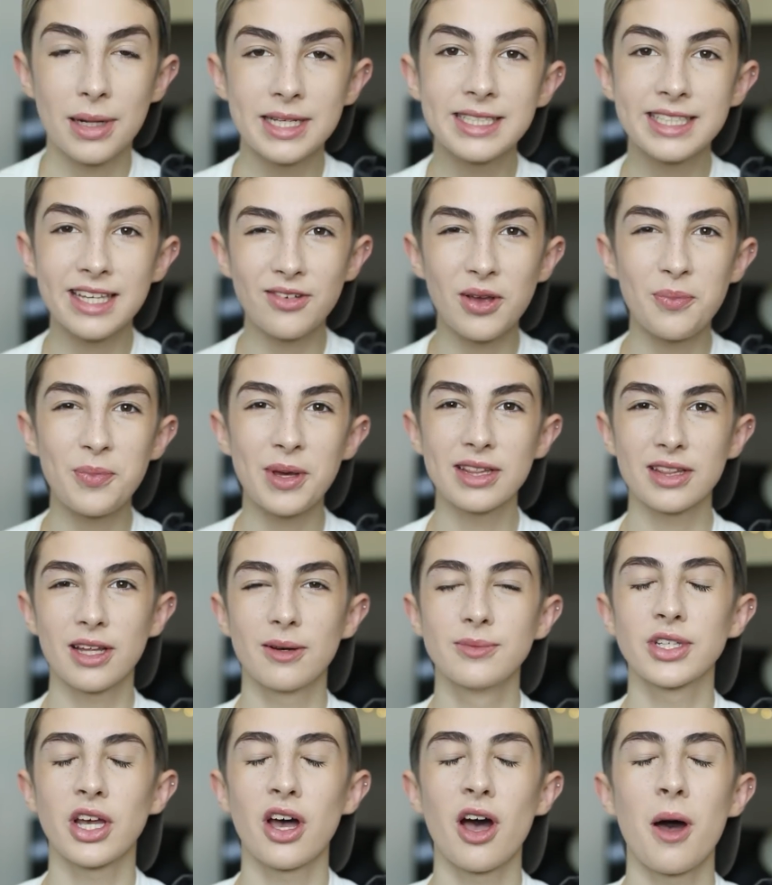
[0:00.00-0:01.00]
Please give it a big
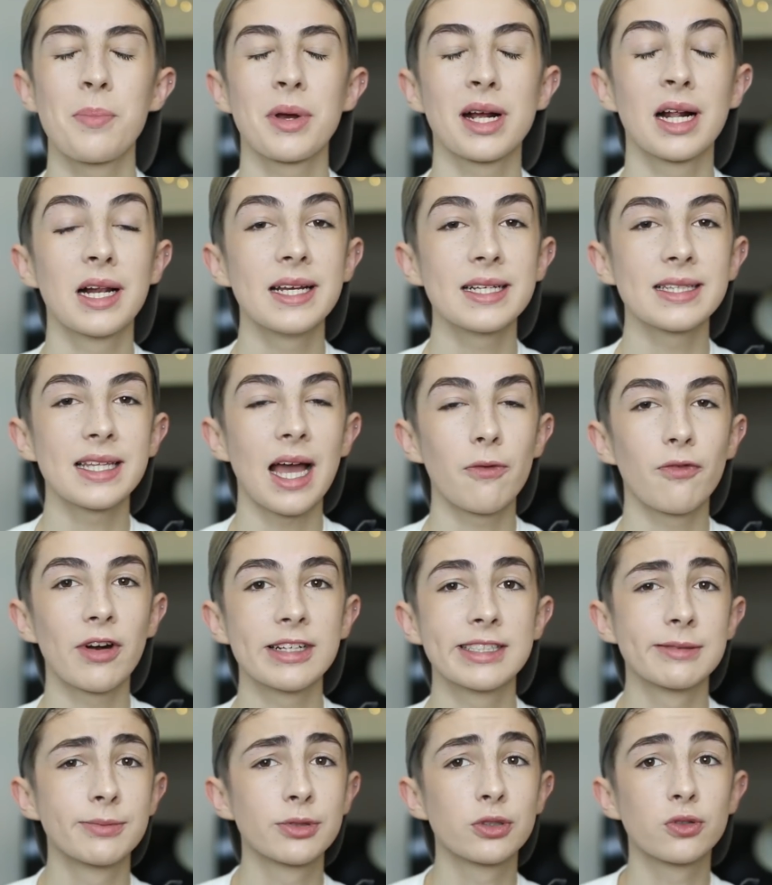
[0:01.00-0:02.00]
thumbs up, click that
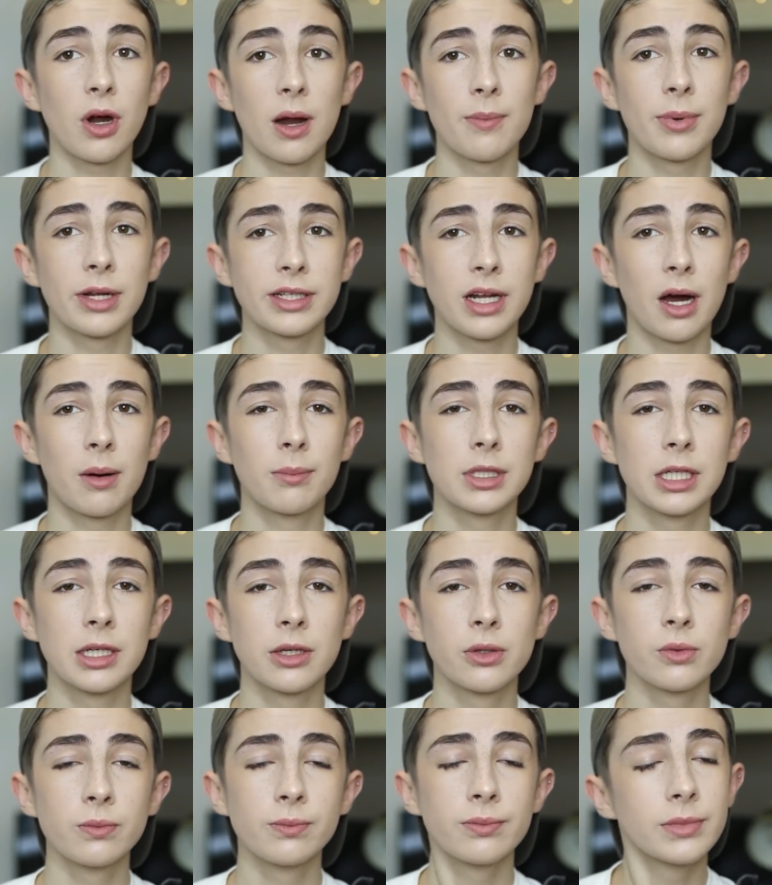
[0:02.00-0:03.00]
red subscribe button down
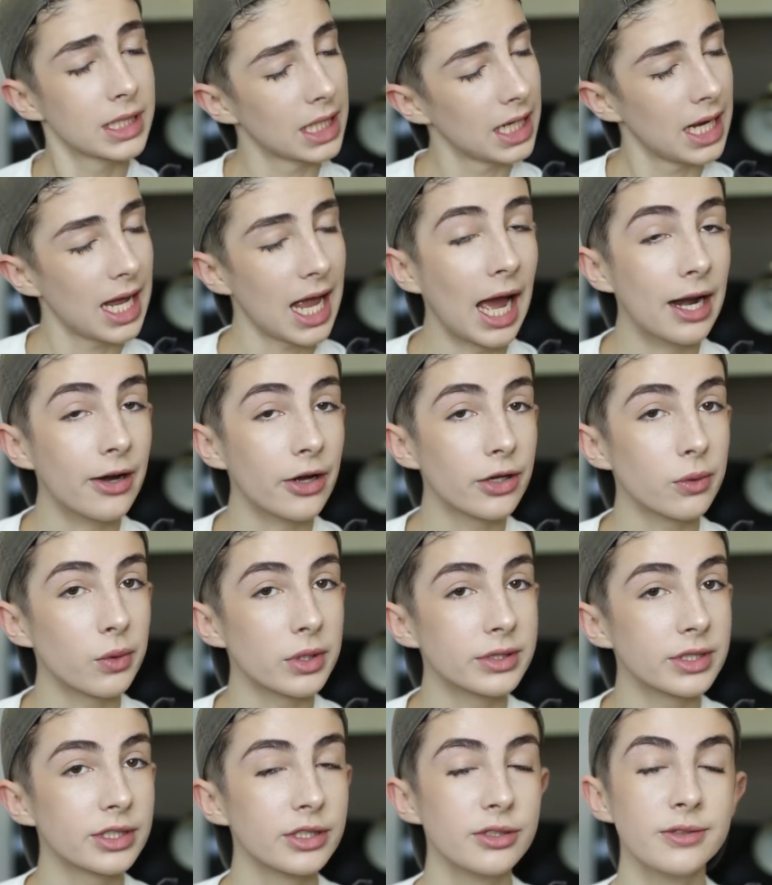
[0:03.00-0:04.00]
below. I know you
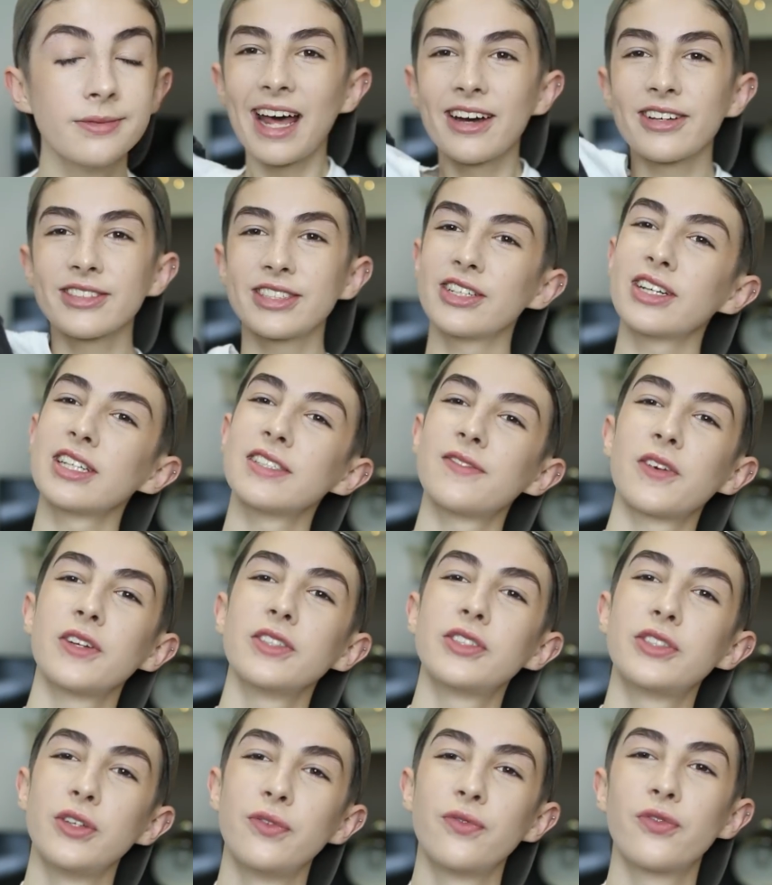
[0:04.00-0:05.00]
want to. And I'll see you guys
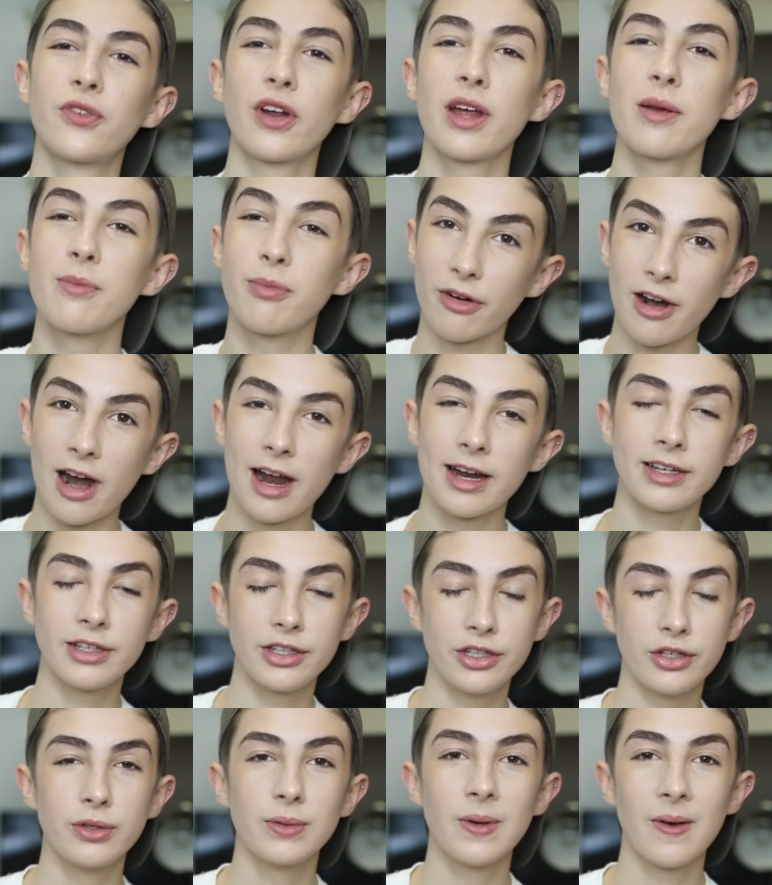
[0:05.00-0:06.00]
very soon for a
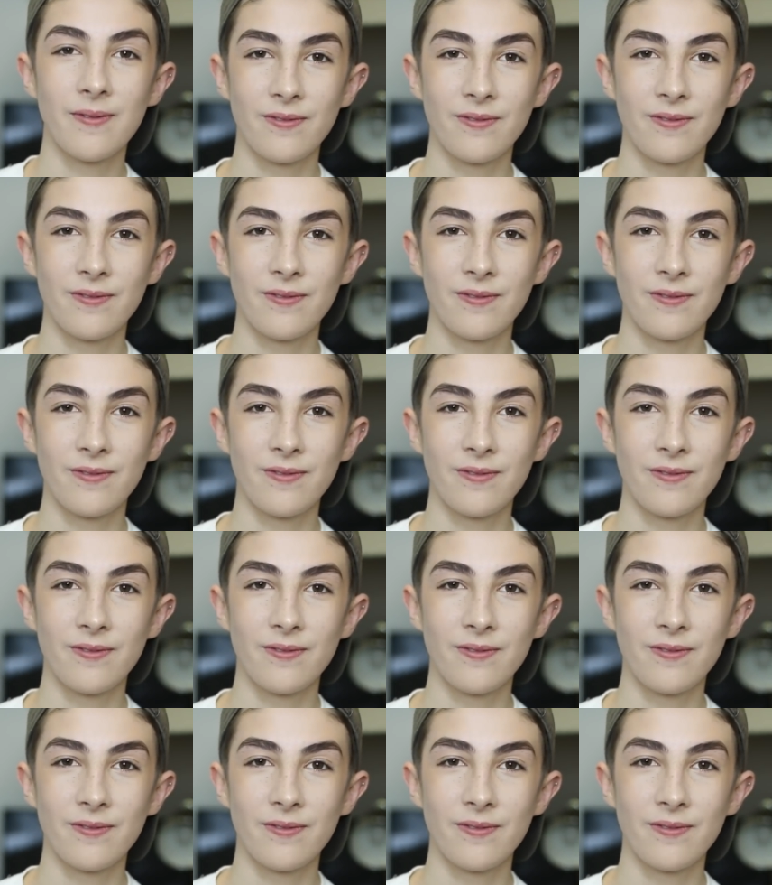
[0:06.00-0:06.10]
brand new